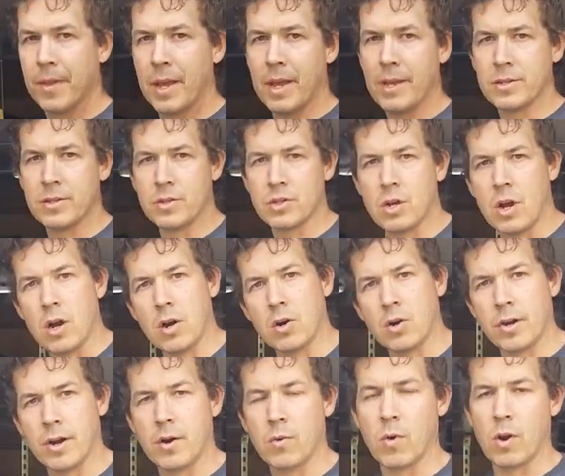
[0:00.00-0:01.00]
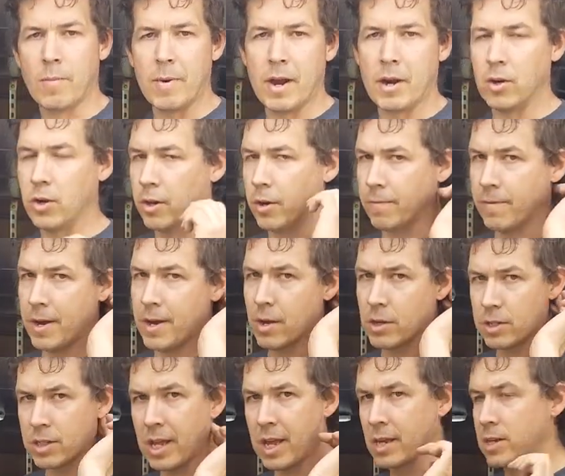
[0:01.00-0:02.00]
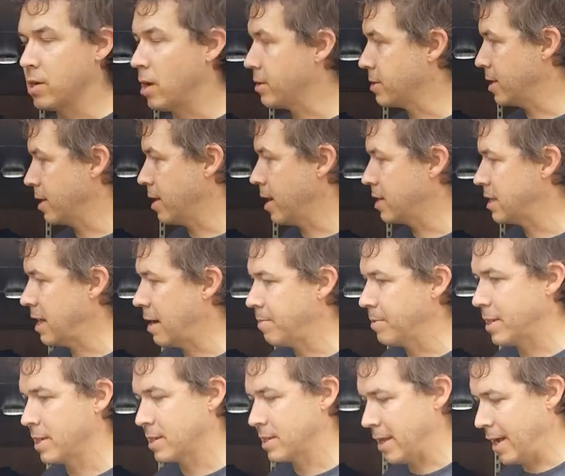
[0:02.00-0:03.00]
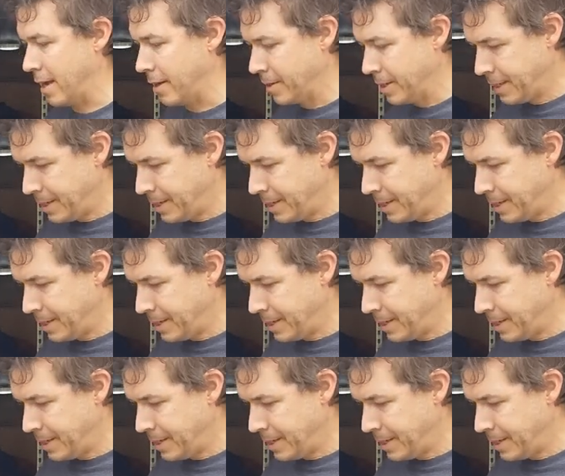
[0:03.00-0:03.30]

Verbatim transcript: As you saw earlier in one of my earlier videos, the kids all sitting on top of this thing.